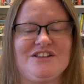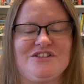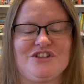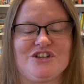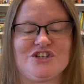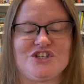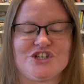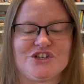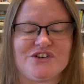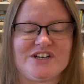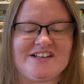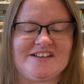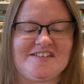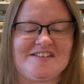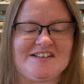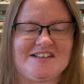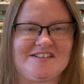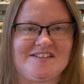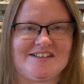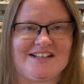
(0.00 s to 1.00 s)
The jury's
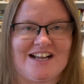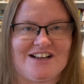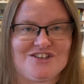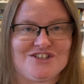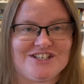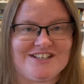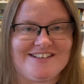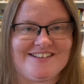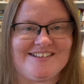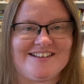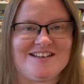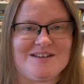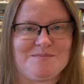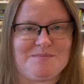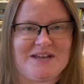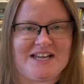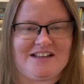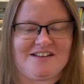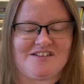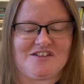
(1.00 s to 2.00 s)
discussions and
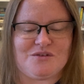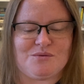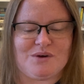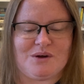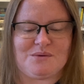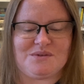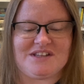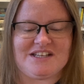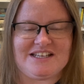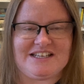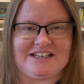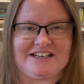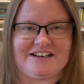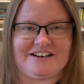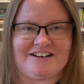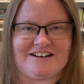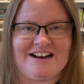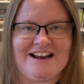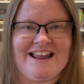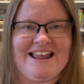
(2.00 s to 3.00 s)
debates throughout the
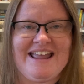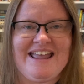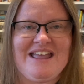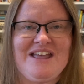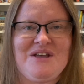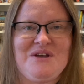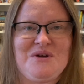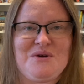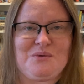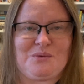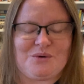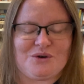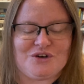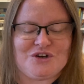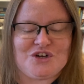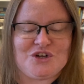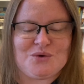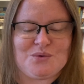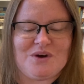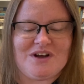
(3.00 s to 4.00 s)
year were
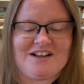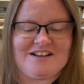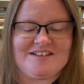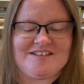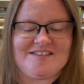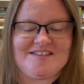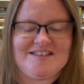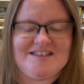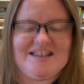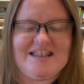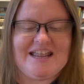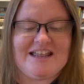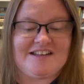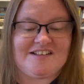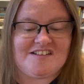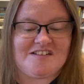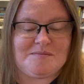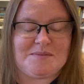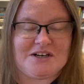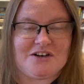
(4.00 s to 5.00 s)
nuanced and
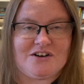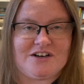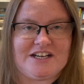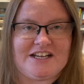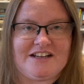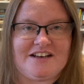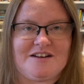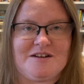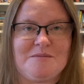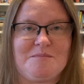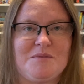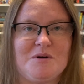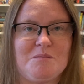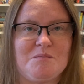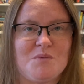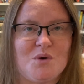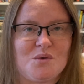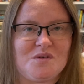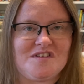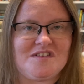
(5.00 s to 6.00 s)
spirited, but
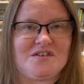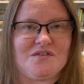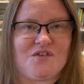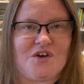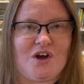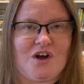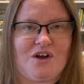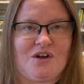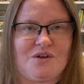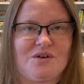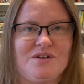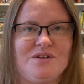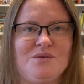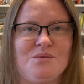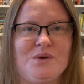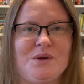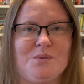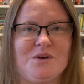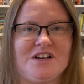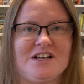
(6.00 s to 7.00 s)
most of all,
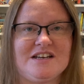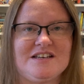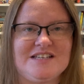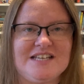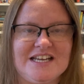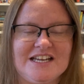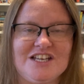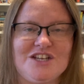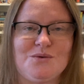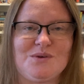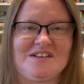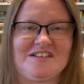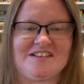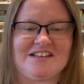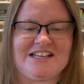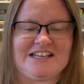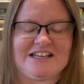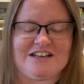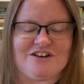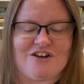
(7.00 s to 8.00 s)
we were
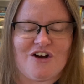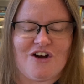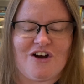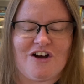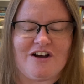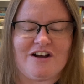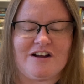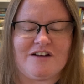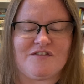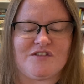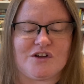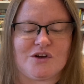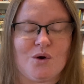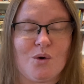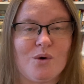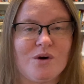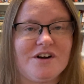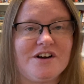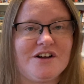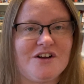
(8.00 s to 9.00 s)
continuously in awe of the
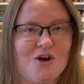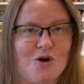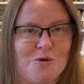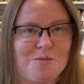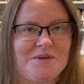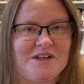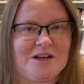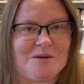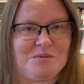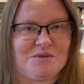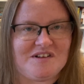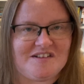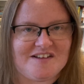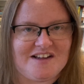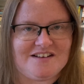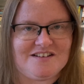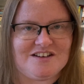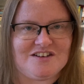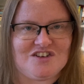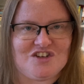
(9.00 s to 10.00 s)
cornucopia
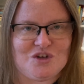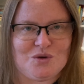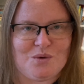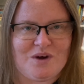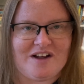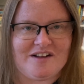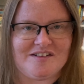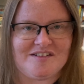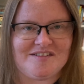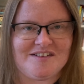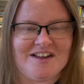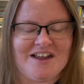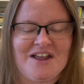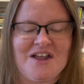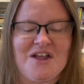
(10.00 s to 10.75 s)
presented to us.